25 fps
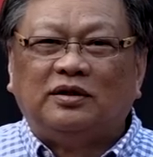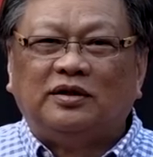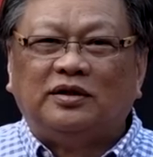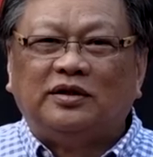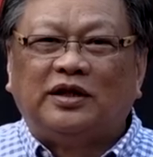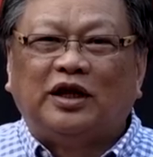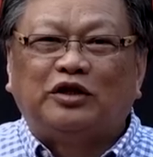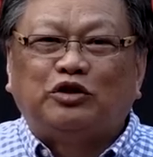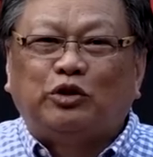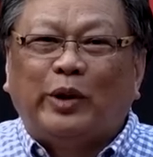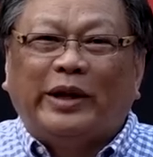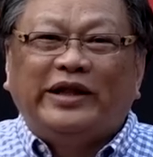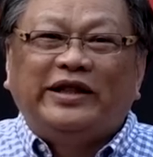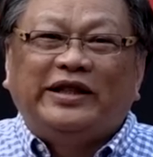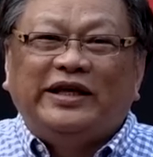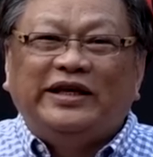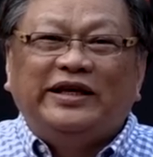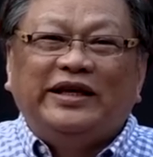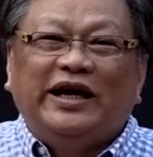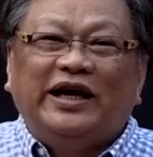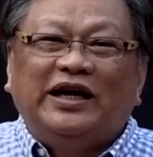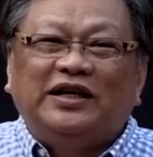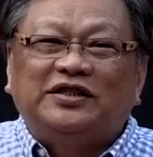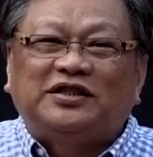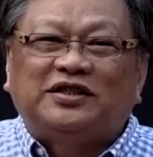the 20
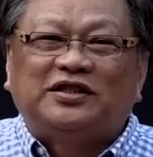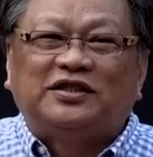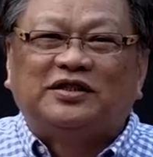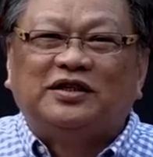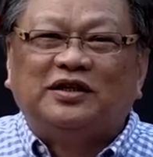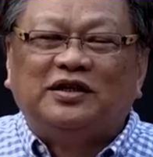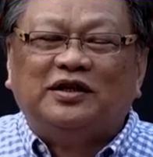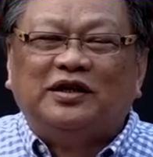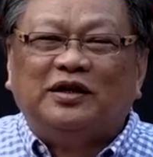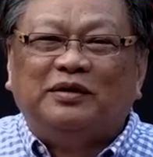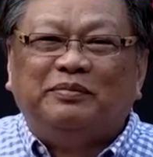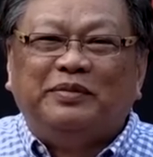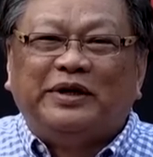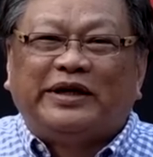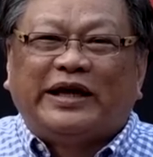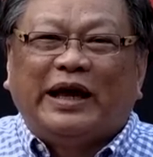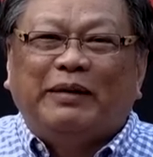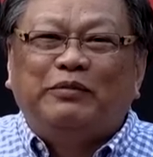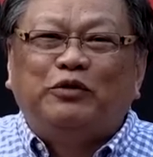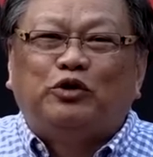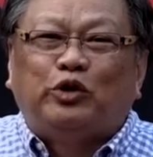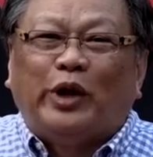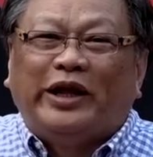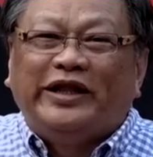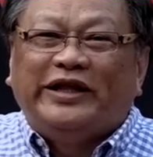years
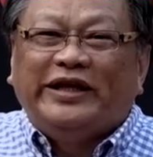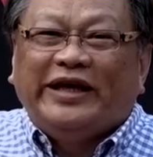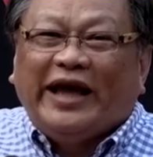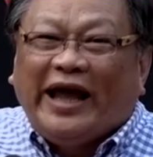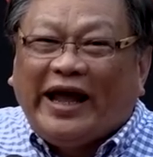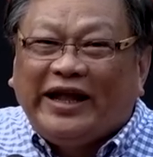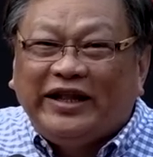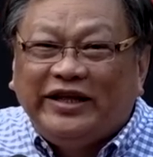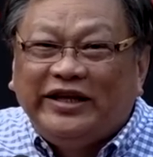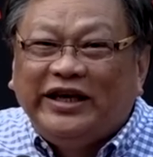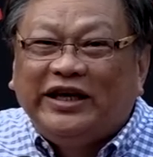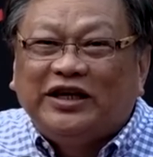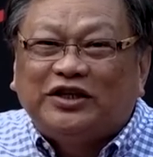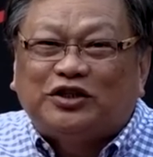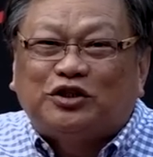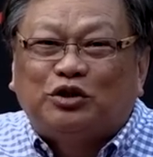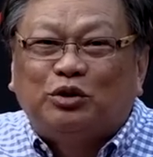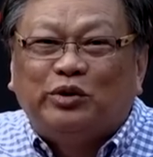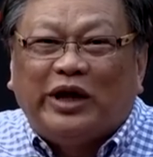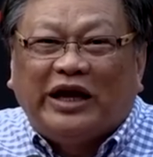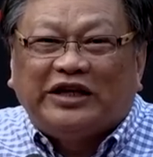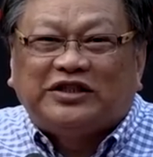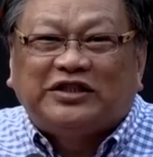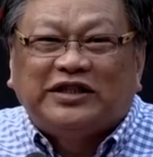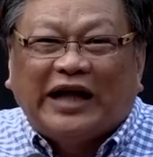became 28 years
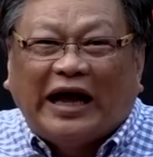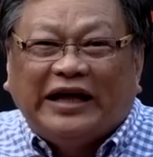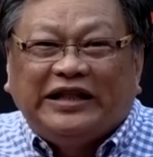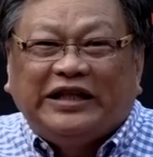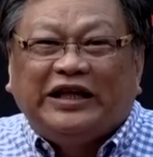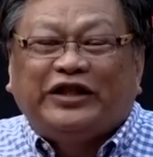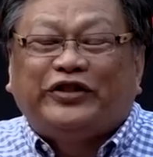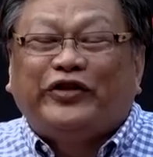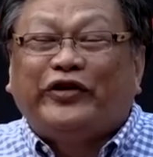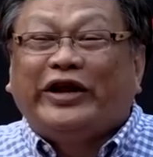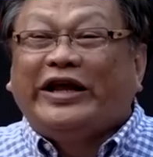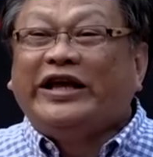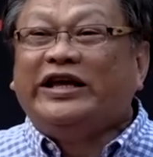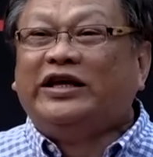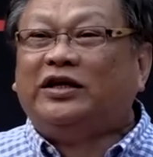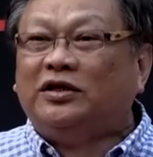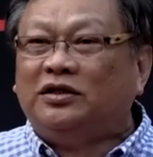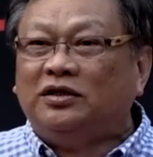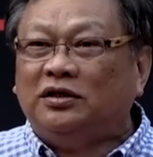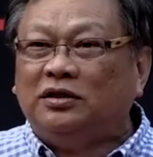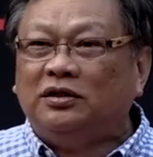to age 93.